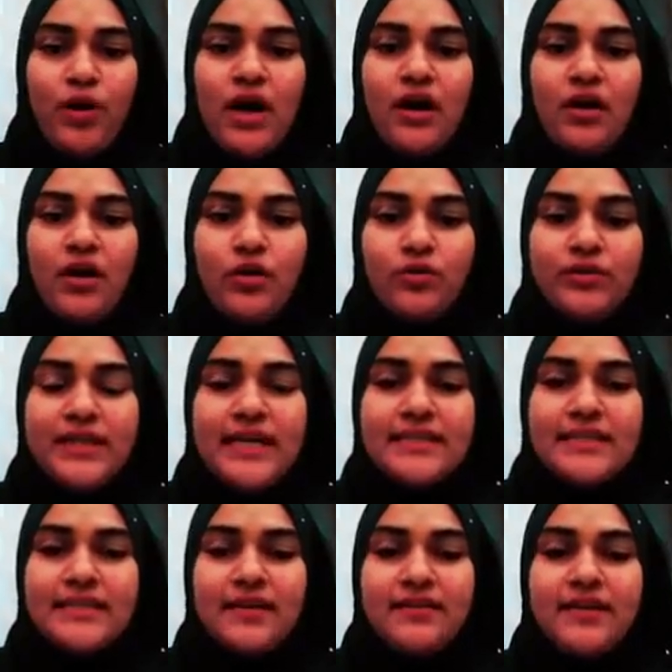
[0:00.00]
Wow,
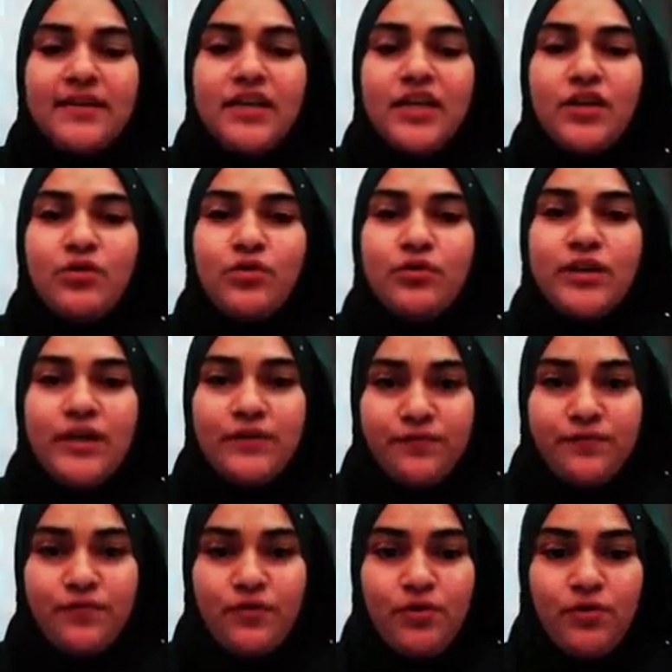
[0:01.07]
that's a really good
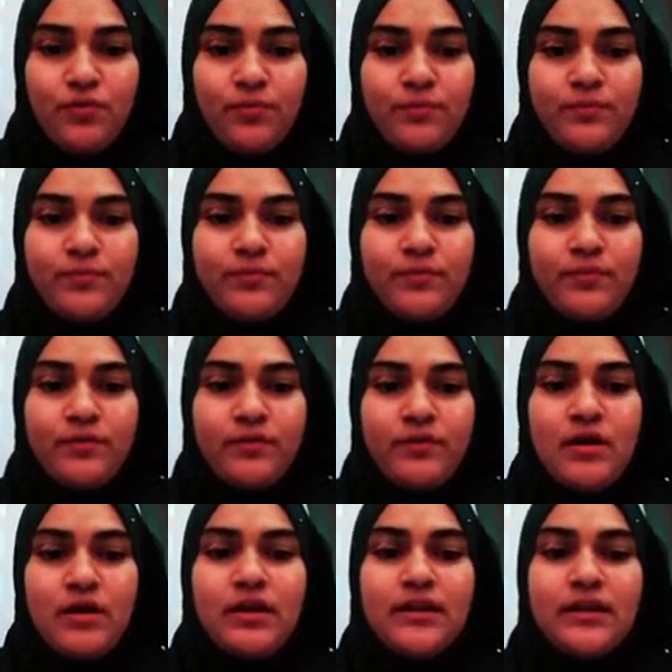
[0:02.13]
info
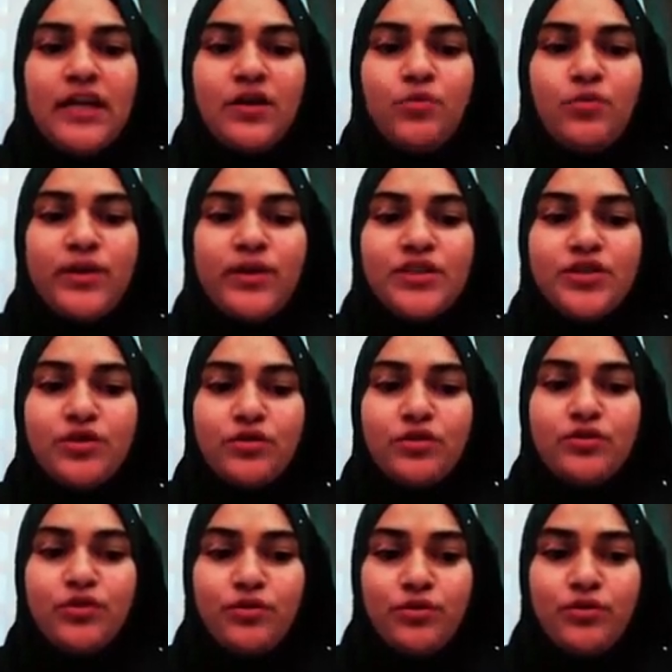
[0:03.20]
that we
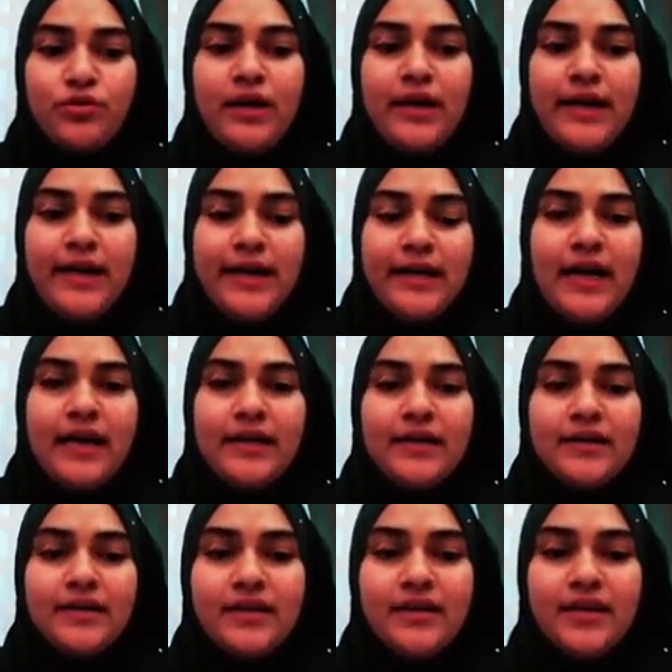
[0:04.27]
should know, and
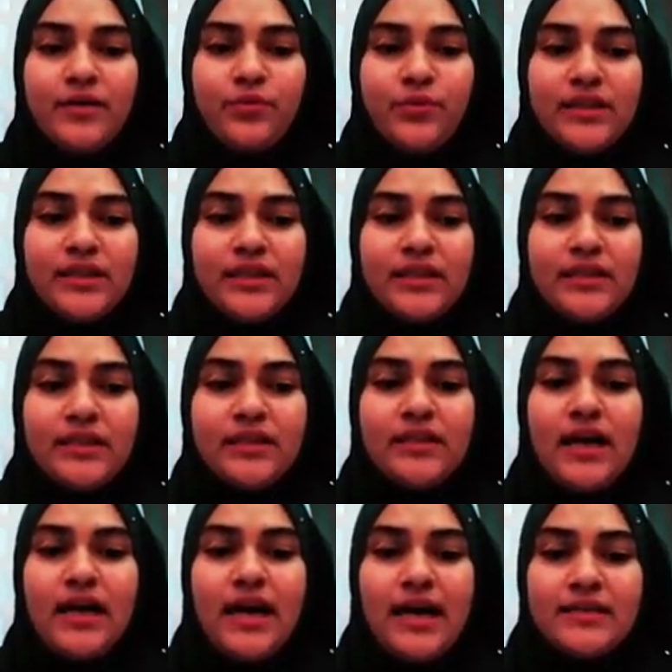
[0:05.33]
I agree with it
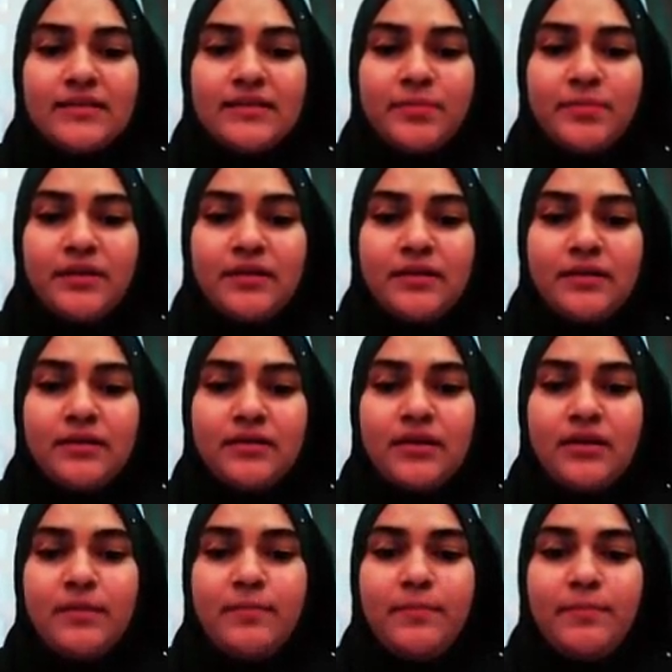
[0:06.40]
as
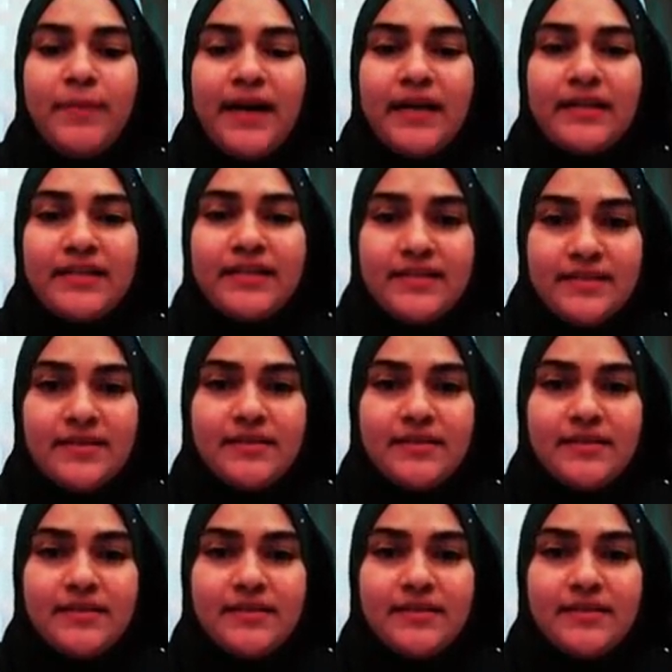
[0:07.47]
per my